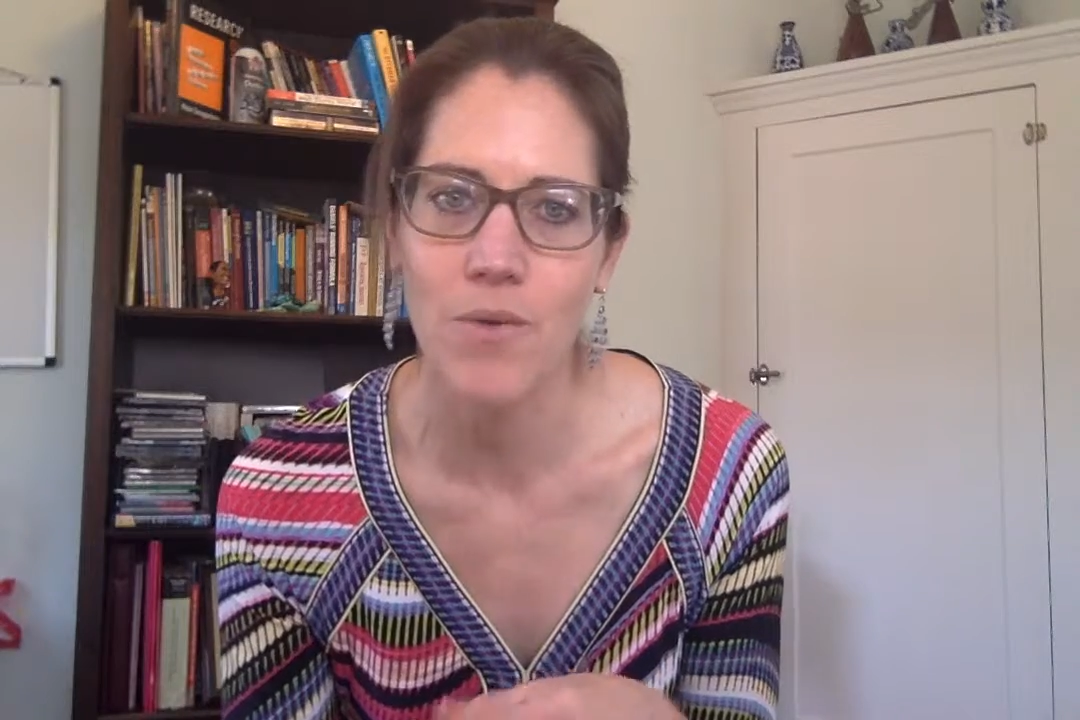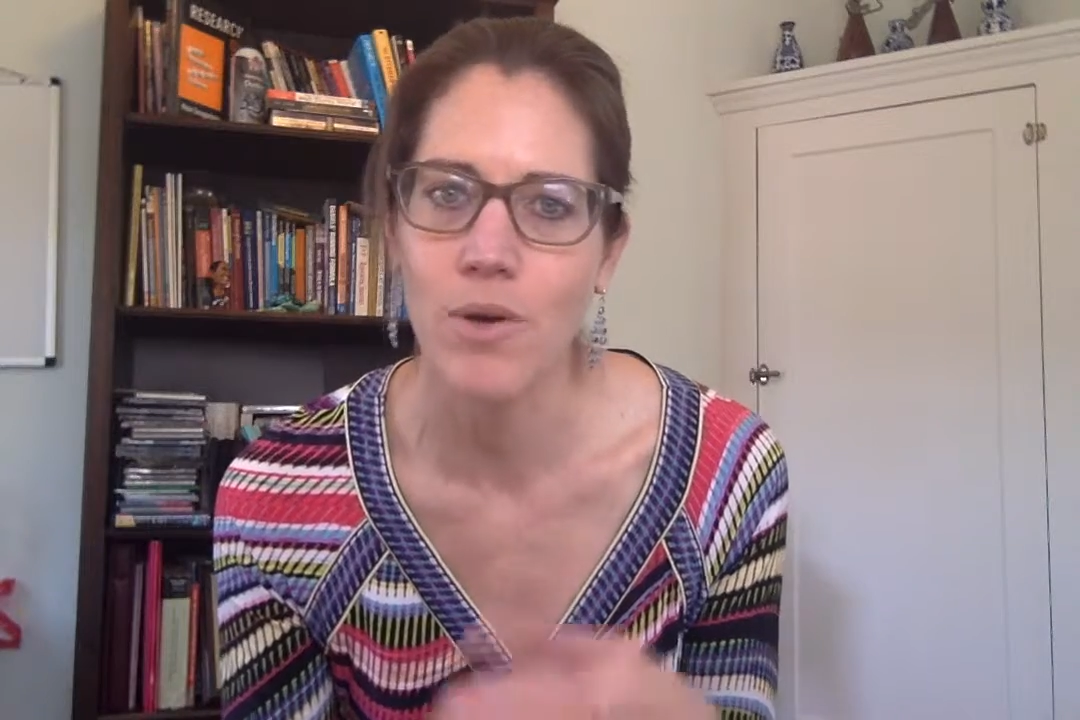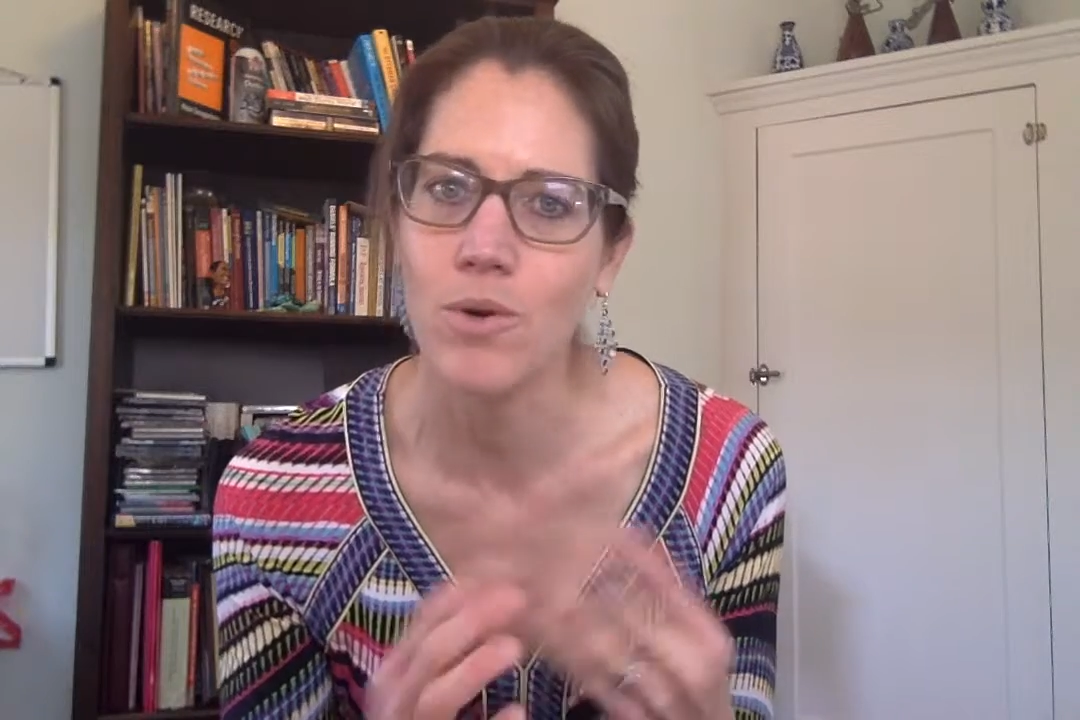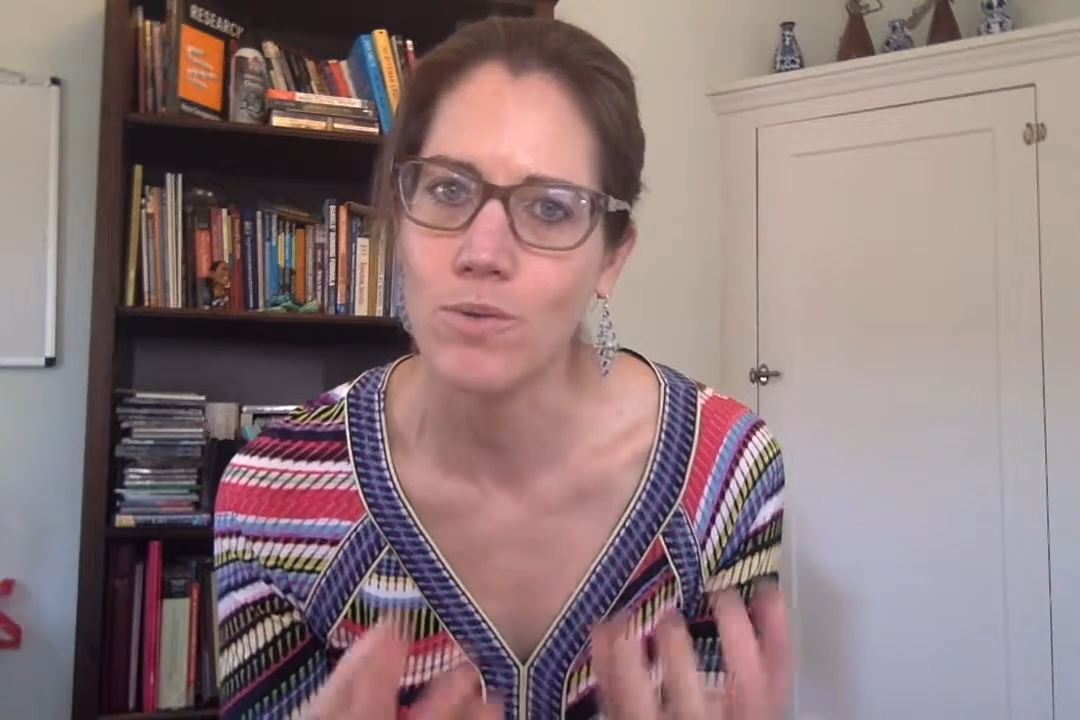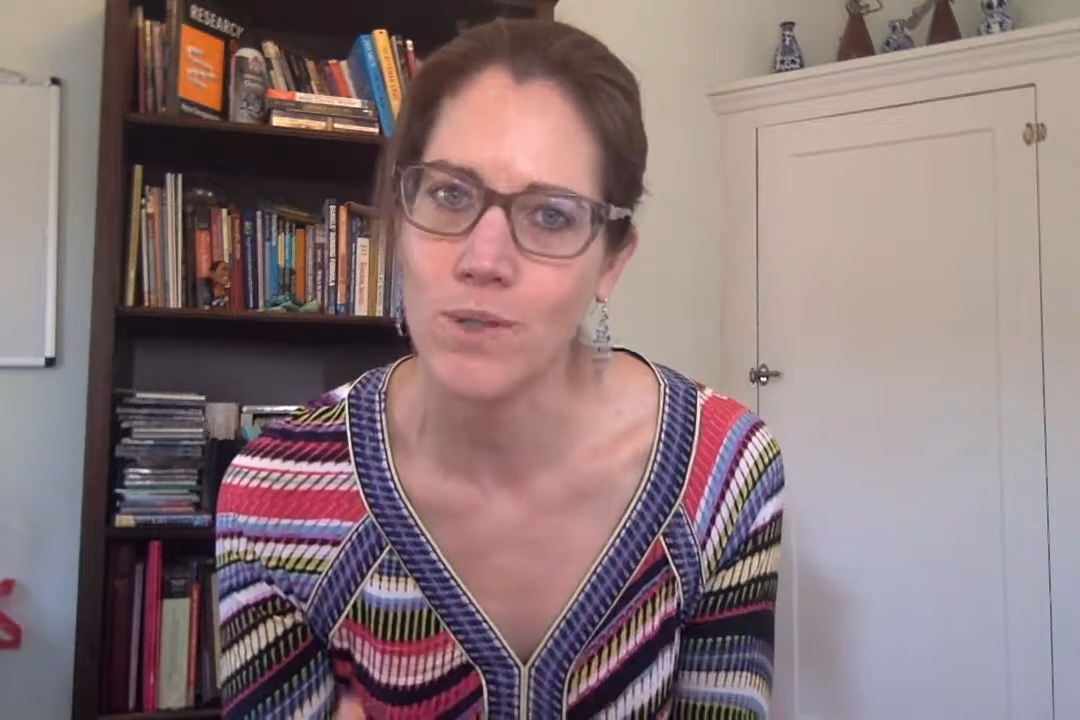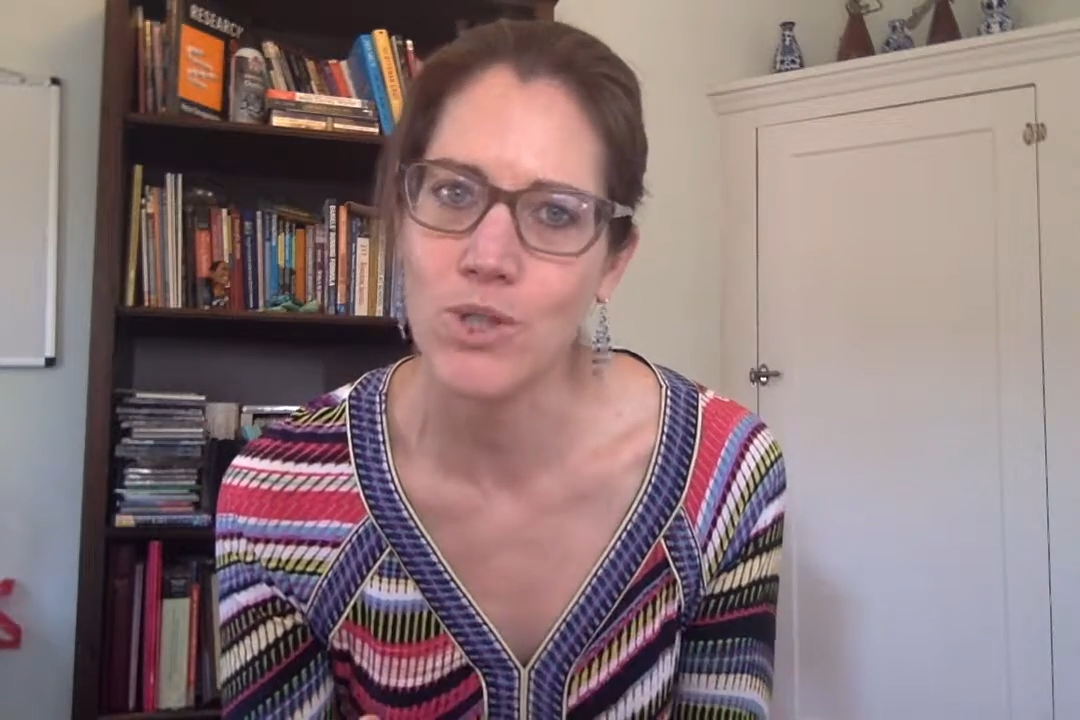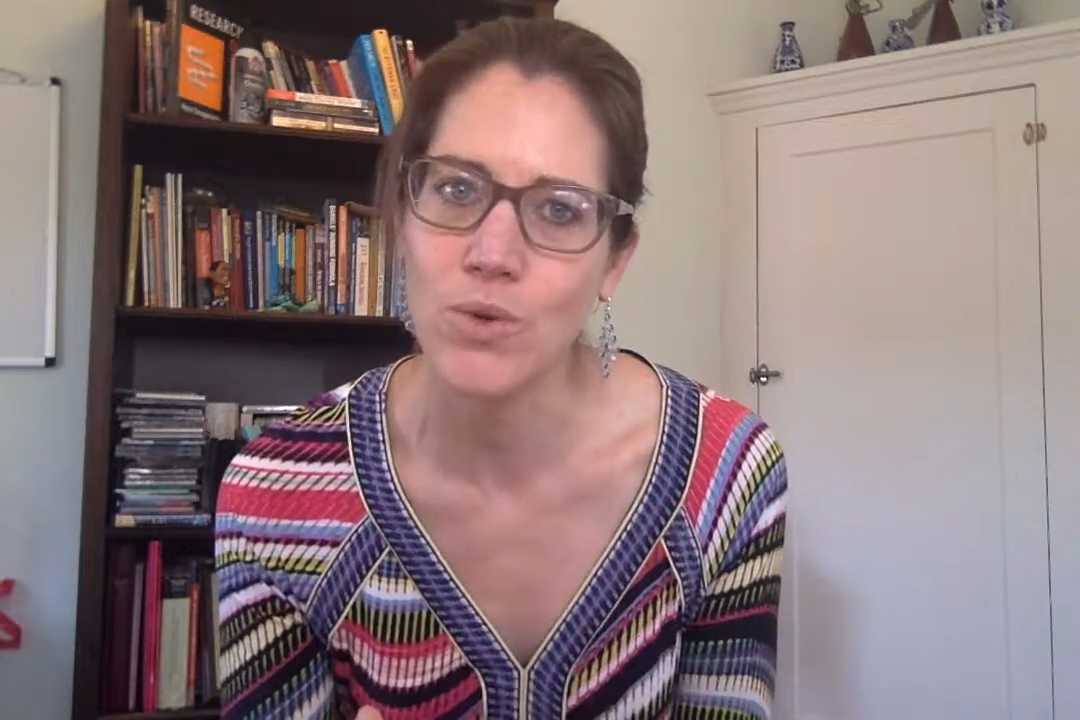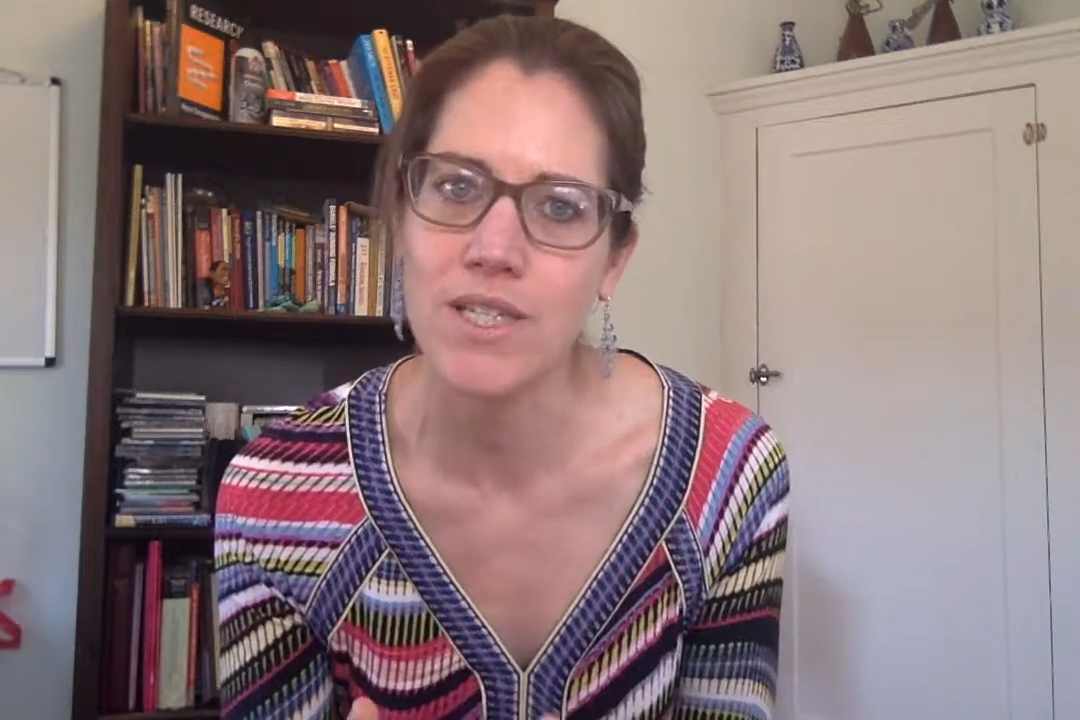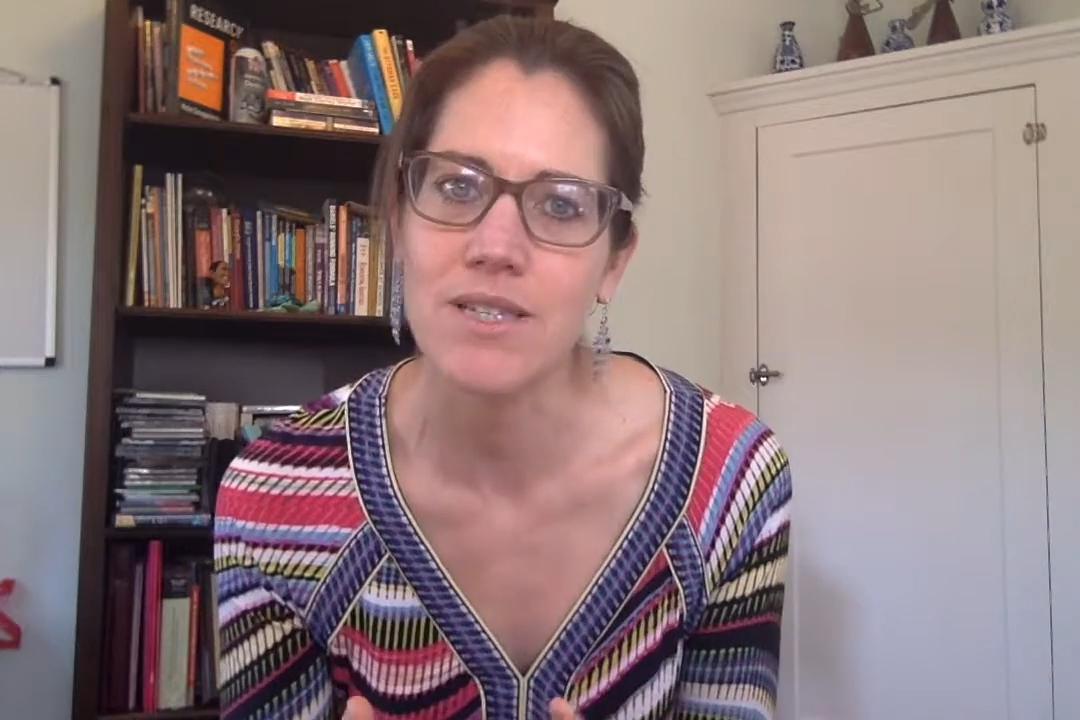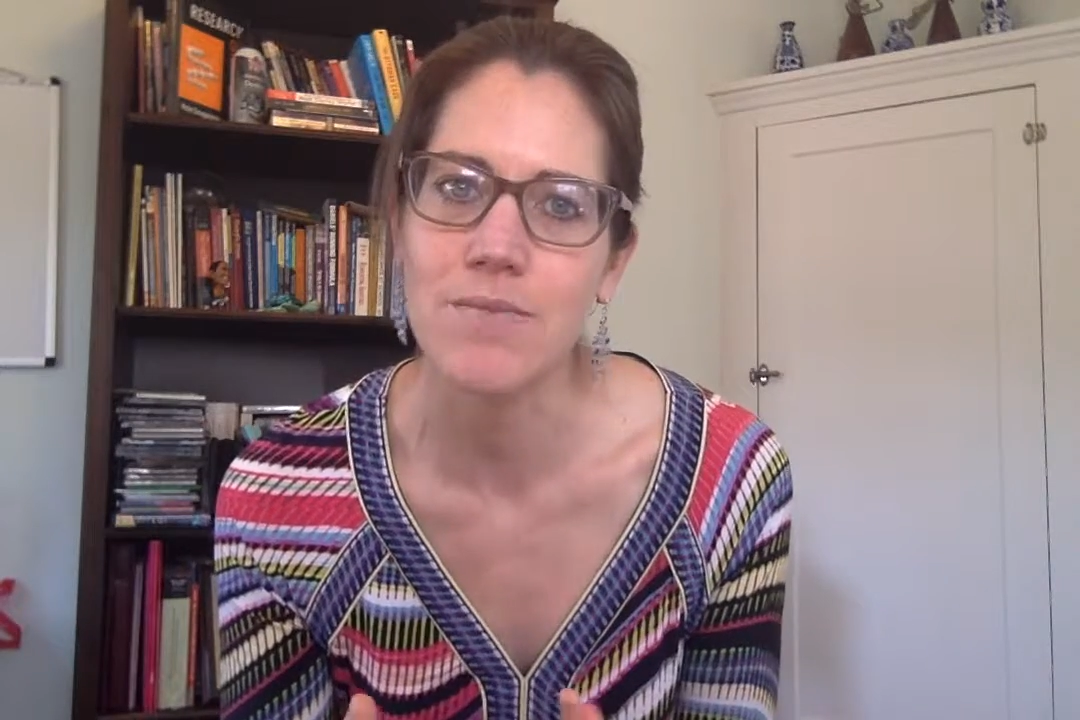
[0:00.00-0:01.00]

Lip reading: how we work with students